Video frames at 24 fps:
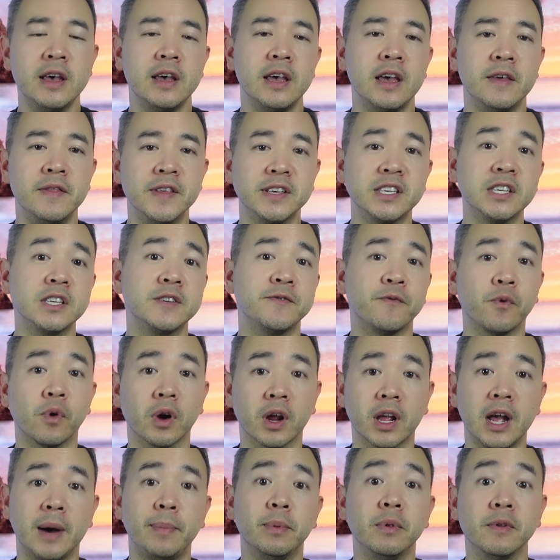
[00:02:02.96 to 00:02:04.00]
and this is for a
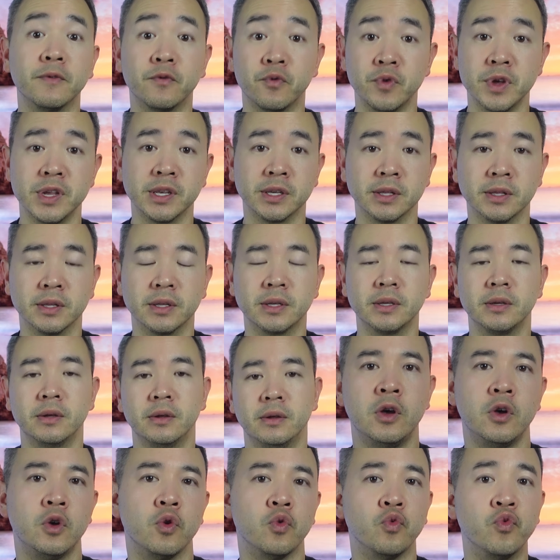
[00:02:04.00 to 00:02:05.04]
couple of reasons.
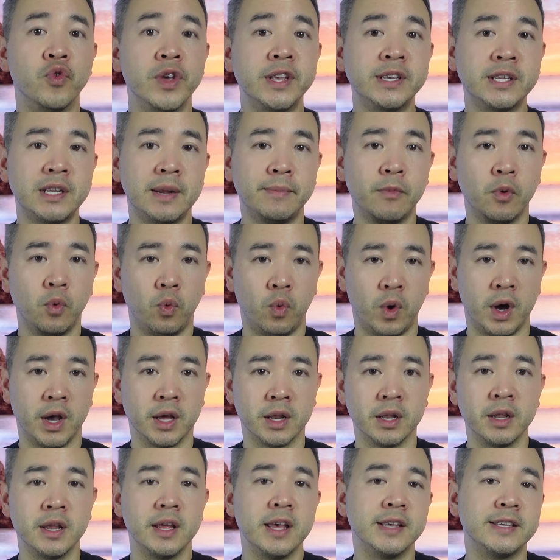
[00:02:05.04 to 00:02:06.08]
Reason number
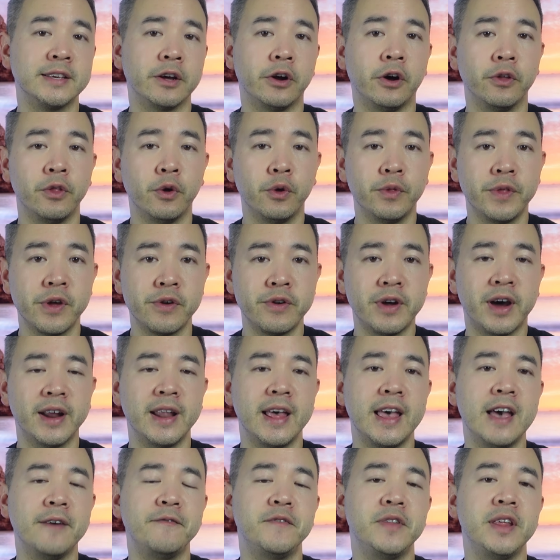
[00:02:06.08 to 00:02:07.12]
one is that although they're not
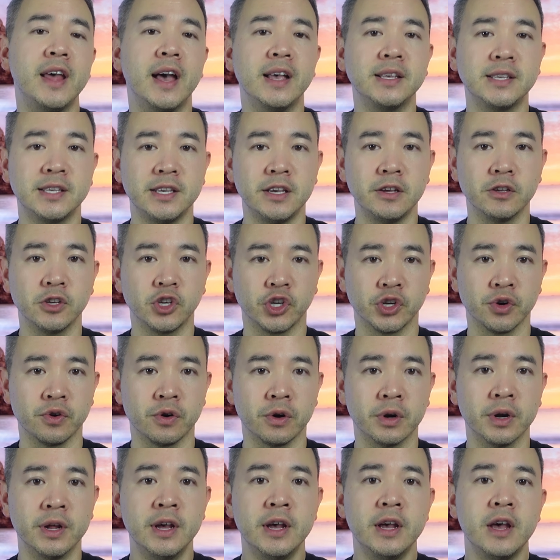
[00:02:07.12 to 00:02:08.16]
FDIC
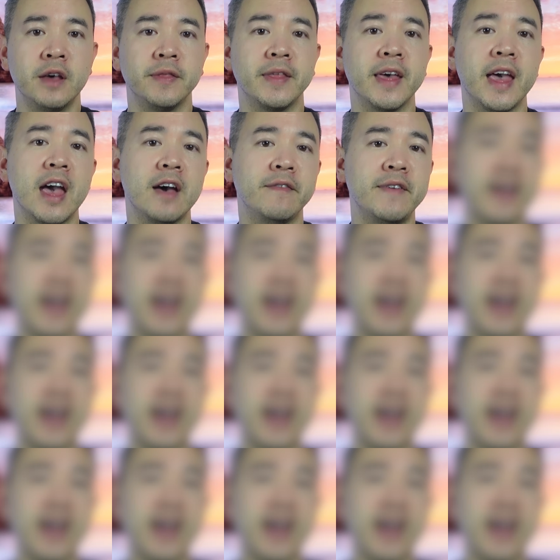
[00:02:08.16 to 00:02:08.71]
insured, they have